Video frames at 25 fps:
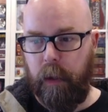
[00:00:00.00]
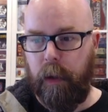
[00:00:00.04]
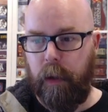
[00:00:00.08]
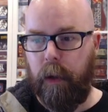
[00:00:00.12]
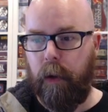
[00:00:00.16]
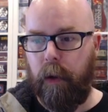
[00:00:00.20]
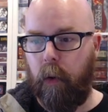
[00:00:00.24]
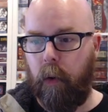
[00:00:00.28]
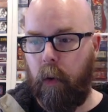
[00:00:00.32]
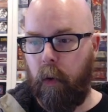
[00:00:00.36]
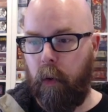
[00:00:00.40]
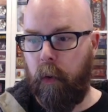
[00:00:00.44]

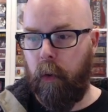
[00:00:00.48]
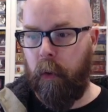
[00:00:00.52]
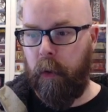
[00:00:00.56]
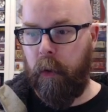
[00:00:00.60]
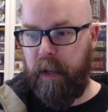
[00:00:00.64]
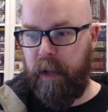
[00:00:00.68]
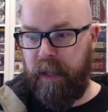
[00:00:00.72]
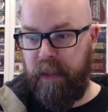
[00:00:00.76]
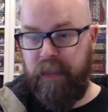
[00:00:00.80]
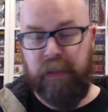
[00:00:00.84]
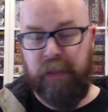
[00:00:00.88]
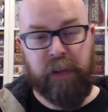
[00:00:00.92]
or
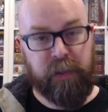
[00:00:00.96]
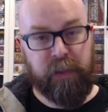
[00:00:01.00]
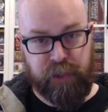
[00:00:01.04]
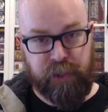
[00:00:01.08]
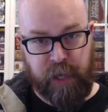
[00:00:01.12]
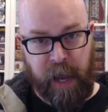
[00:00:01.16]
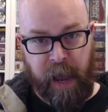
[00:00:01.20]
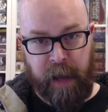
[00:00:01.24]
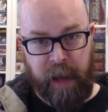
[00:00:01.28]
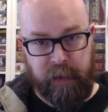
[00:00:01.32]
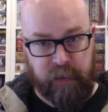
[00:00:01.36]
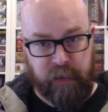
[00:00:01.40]
in the
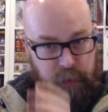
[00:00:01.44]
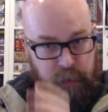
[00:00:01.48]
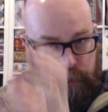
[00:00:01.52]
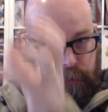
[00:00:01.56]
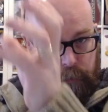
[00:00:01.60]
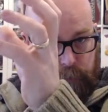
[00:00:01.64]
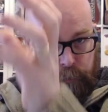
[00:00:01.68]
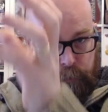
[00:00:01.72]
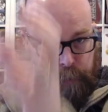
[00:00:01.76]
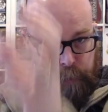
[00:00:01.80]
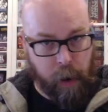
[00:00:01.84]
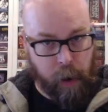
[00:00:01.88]
chat
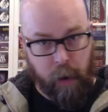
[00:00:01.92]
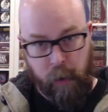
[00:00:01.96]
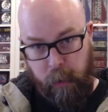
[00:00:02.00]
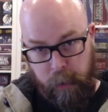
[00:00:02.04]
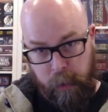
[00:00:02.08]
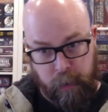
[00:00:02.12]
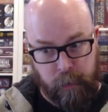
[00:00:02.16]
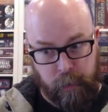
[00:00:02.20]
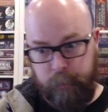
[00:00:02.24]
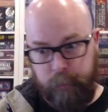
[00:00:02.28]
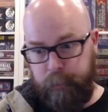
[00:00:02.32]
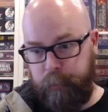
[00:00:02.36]

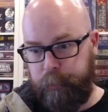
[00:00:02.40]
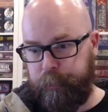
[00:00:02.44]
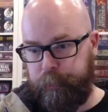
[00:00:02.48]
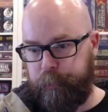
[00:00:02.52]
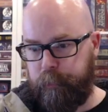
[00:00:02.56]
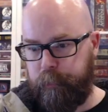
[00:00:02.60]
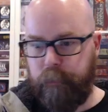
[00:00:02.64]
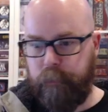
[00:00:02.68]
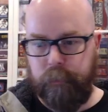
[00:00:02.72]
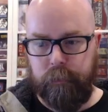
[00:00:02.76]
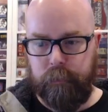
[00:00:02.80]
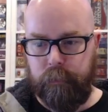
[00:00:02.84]
bar,
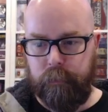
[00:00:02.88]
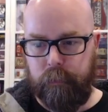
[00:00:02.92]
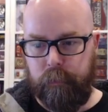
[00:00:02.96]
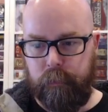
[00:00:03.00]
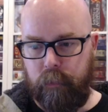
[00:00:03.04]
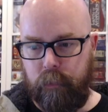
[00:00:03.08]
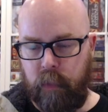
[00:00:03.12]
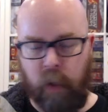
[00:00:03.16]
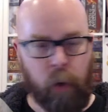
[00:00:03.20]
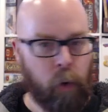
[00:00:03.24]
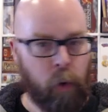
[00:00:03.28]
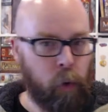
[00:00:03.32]

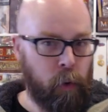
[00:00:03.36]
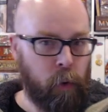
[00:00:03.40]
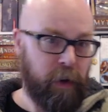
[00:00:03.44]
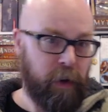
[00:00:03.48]
or